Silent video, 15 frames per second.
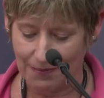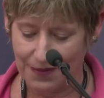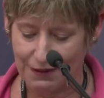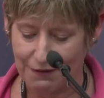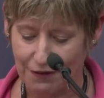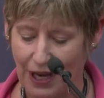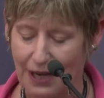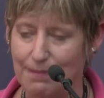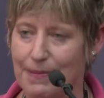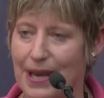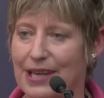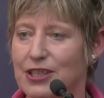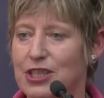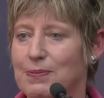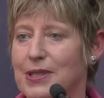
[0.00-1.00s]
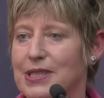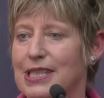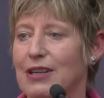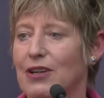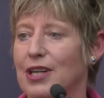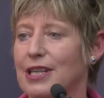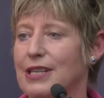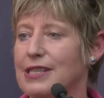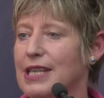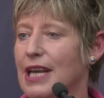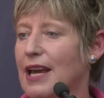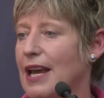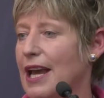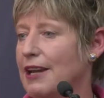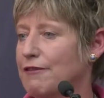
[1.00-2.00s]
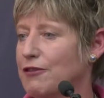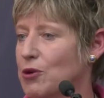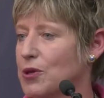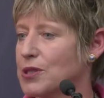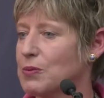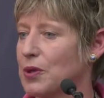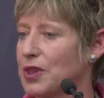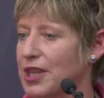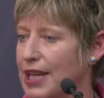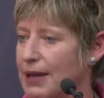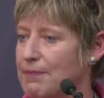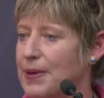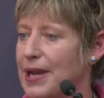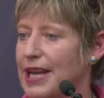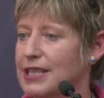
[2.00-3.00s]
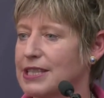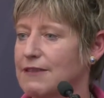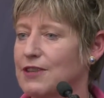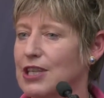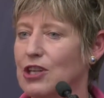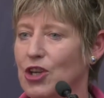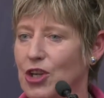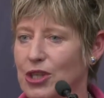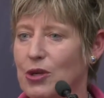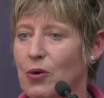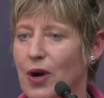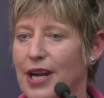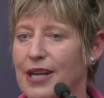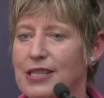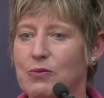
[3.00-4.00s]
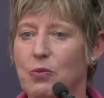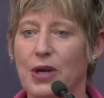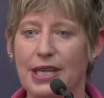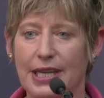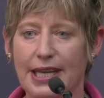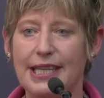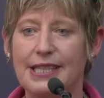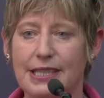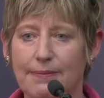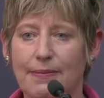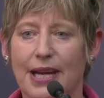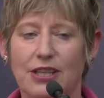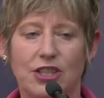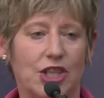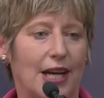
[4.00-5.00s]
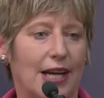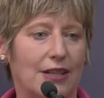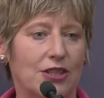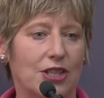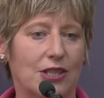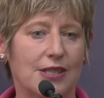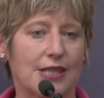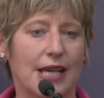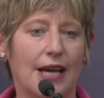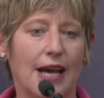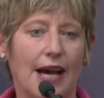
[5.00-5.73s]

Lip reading: the flood management areas. And of course, with the impact of the earthquakes, we need to make changes